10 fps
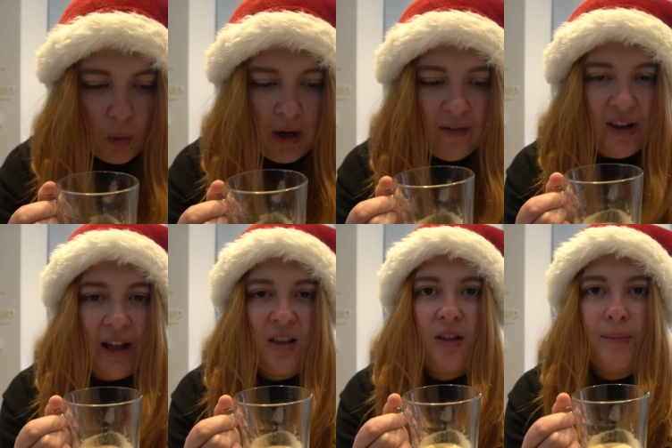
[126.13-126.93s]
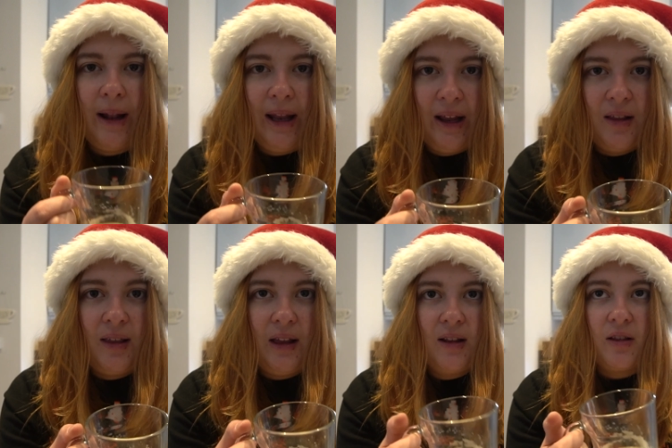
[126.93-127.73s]
Whatever that smell is,
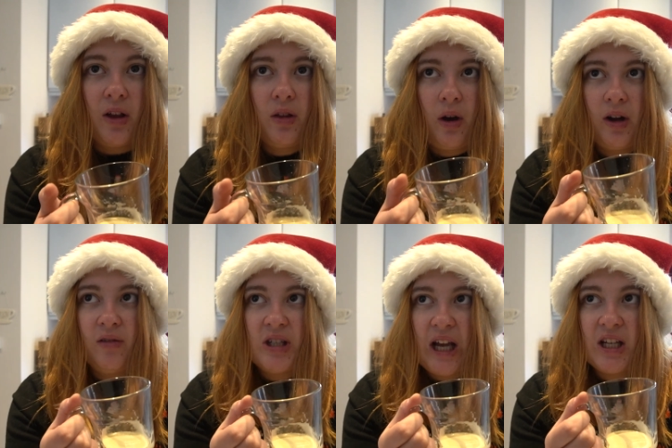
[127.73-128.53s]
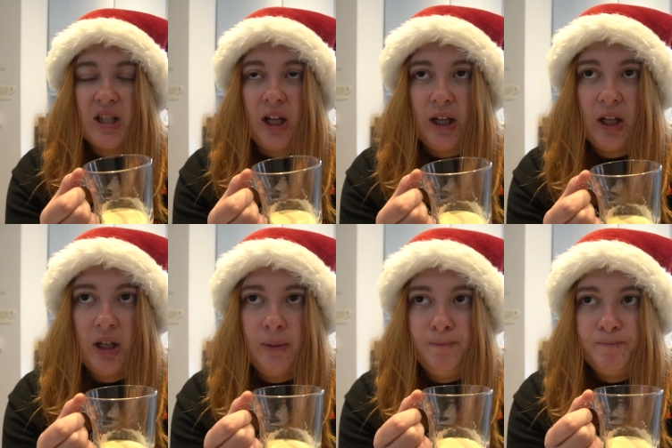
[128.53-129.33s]
it does kind of taste like
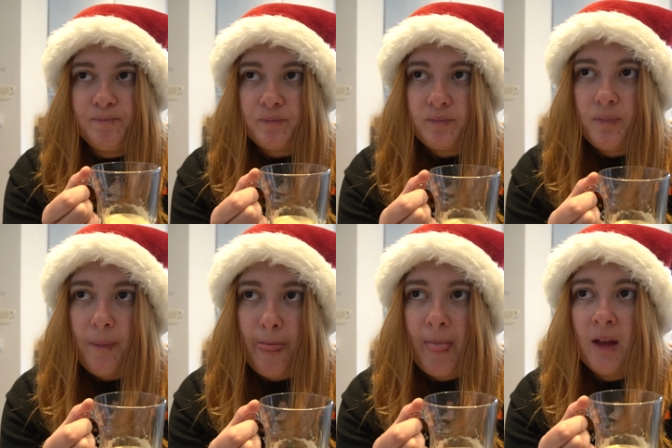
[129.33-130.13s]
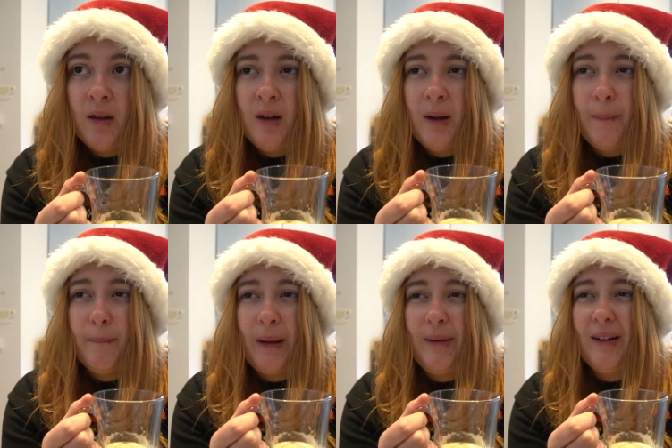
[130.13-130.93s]
a,
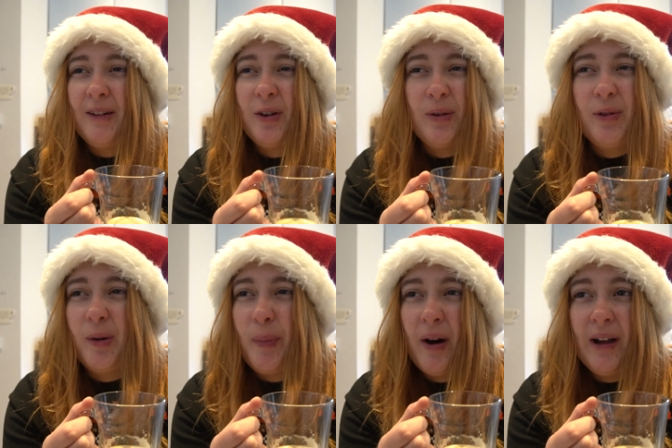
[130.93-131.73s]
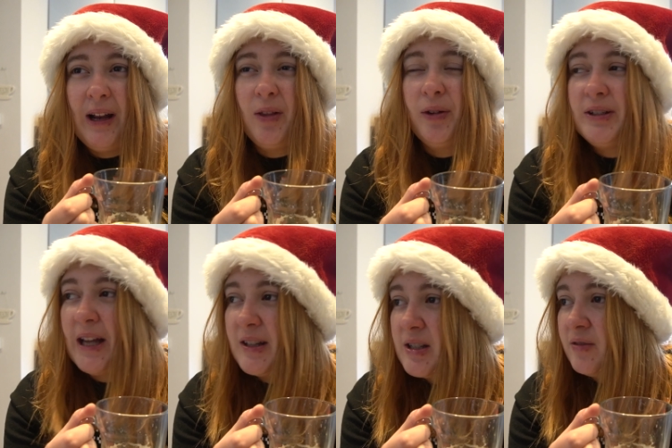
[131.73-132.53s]
maybe like not pine, it's not
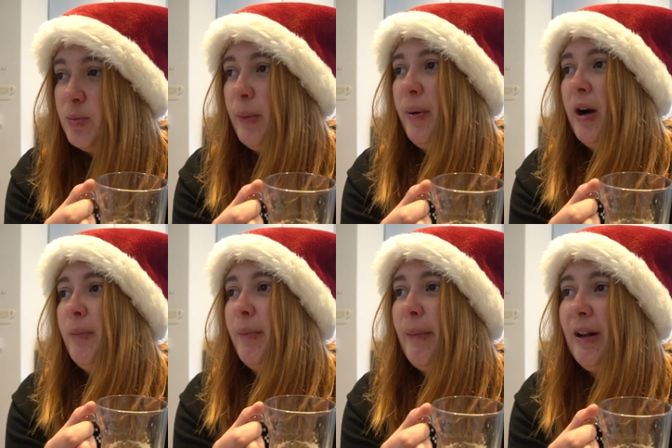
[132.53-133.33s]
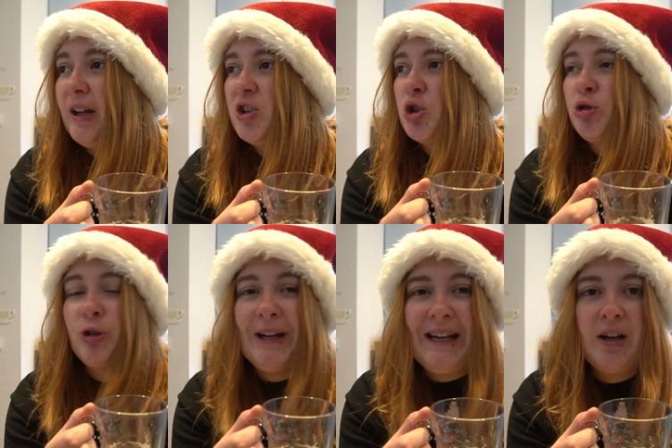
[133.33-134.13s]
intense enough to be pine, but maybe like a
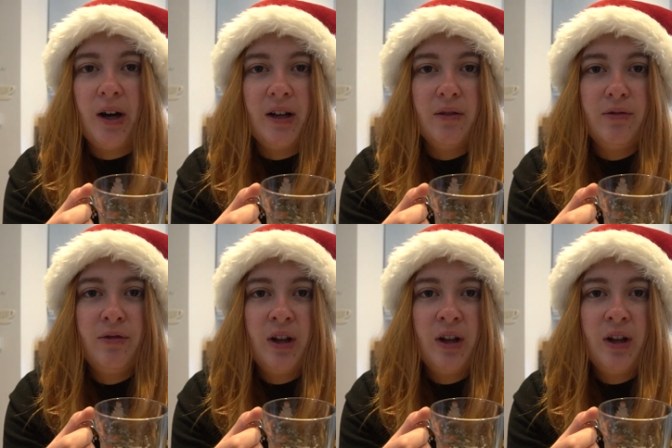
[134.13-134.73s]
tree kind of